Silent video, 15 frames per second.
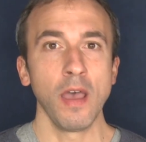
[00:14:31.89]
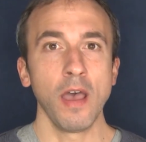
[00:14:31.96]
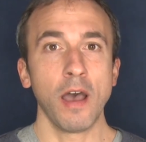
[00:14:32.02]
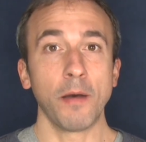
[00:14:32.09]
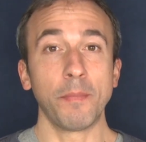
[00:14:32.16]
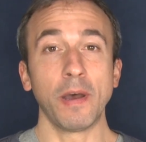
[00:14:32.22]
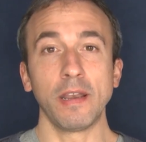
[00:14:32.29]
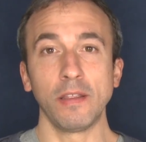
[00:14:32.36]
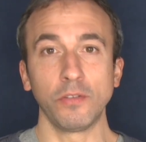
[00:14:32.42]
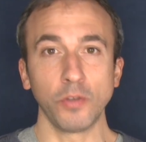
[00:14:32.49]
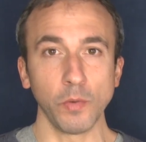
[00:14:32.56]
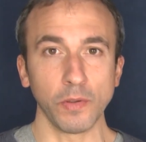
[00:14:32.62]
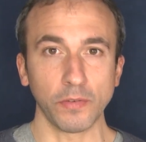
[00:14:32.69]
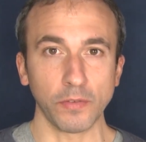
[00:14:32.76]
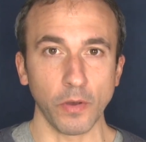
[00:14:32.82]
But in
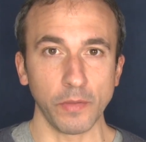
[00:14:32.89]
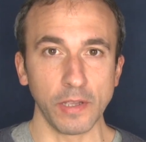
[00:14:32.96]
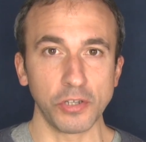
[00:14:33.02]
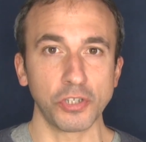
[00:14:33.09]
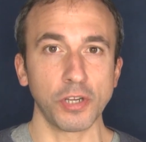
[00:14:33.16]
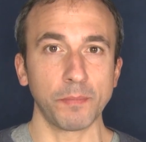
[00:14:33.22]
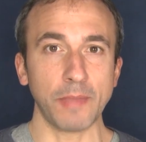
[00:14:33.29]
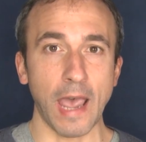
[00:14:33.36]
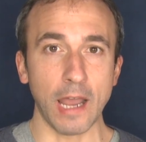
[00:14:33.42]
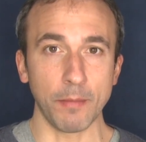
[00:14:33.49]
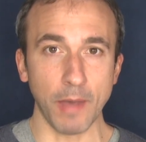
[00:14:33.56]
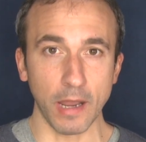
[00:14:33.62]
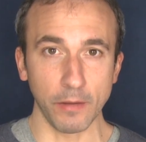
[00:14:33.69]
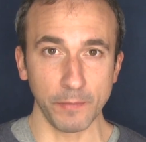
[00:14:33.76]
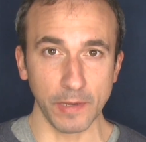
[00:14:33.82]
doing so, they shipped Adam
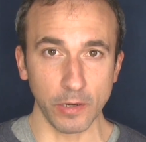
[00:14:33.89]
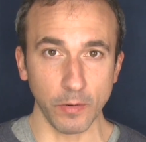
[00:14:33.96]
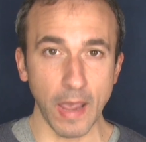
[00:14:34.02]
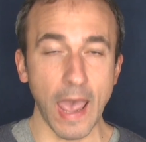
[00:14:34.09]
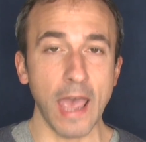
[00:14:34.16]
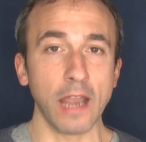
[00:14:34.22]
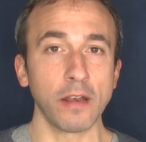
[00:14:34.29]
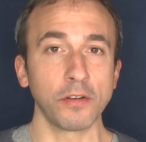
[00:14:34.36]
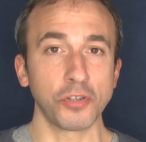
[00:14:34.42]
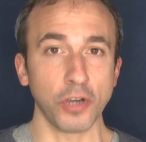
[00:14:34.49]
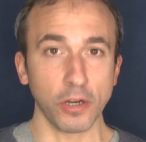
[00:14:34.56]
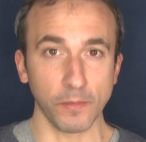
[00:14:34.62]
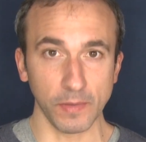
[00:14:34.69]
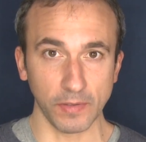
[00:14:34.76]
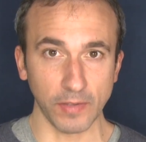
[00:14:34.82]
Ottavino and a
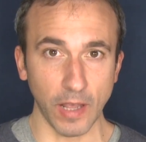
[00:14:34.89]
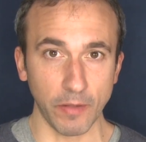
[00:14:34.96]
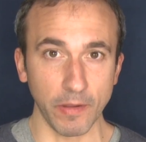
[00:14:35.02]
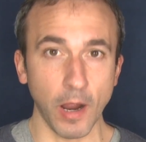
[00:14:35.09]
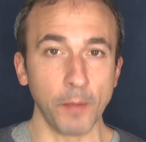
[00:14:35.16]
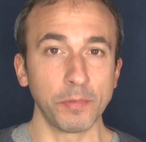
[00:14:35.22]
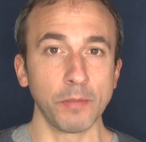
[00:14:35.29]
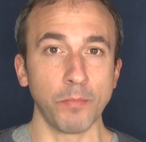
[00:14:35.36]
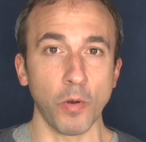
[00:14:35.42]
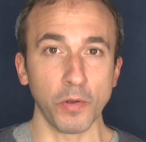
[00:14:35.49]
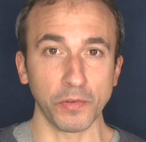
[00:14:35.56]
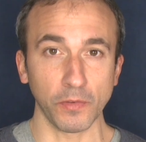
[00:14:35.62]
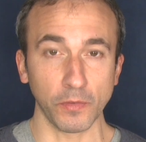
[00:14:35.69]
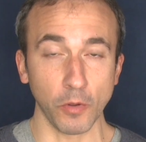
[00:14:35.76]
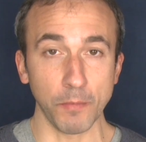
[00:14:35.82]
chunk of his salary up to
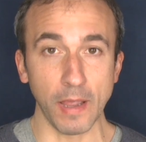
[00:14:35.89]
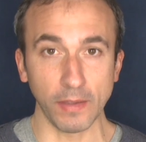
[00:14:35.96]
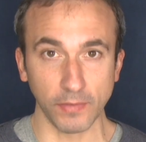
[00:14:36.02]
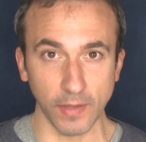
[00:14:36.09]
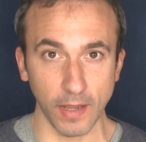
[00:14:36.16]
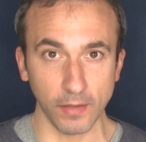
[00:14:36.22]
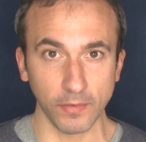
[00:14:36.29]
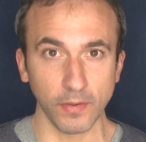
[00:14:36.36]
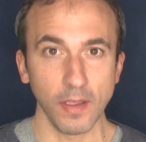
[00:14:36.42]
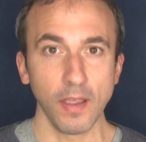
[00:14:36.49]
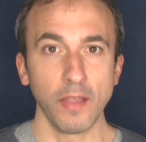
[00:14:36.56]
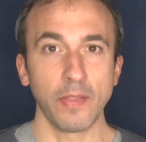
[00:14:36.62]
Boston. So it makes sense.